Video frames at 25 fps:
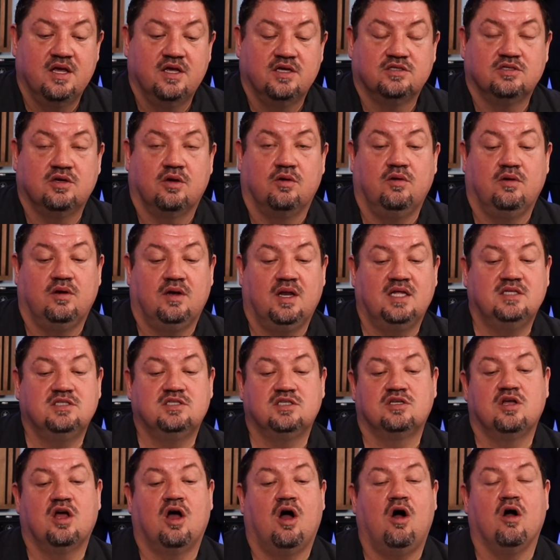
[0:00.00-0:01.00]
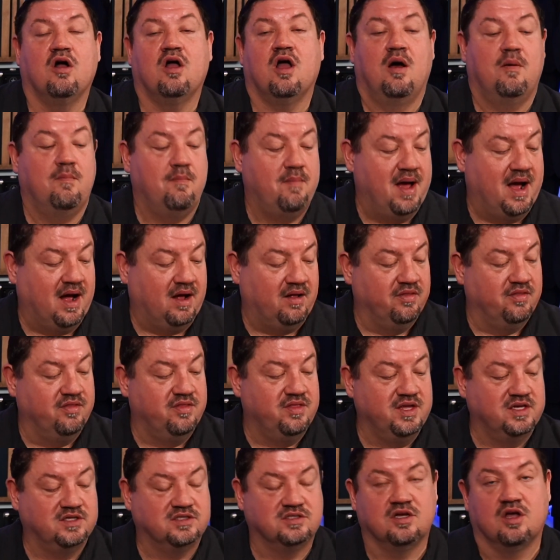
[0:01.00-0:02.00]
So let's talk about
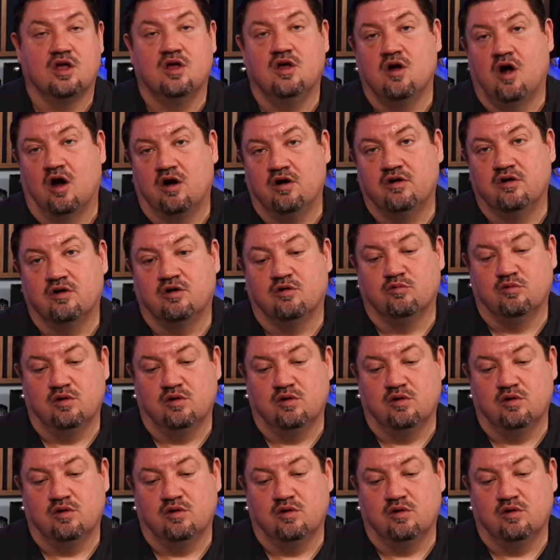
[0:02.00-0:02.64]
this Gartner